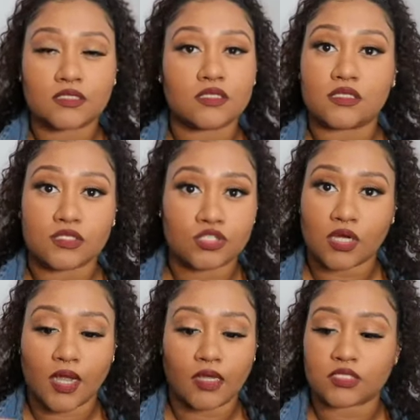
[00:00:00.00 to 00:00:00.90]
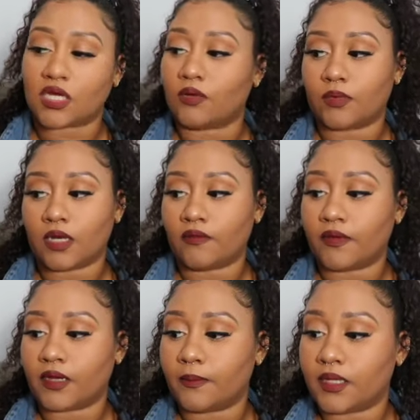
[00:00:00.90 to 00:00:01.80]
is trash i would not
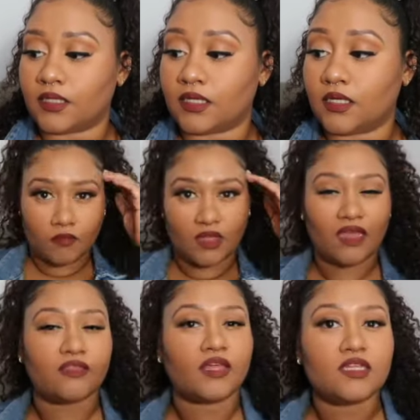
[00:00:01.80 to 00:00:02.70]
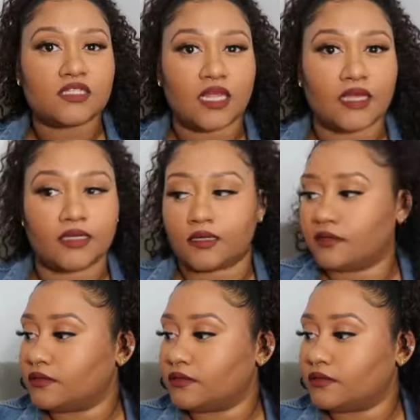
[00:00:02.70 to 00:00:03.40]
recommend it and then it's like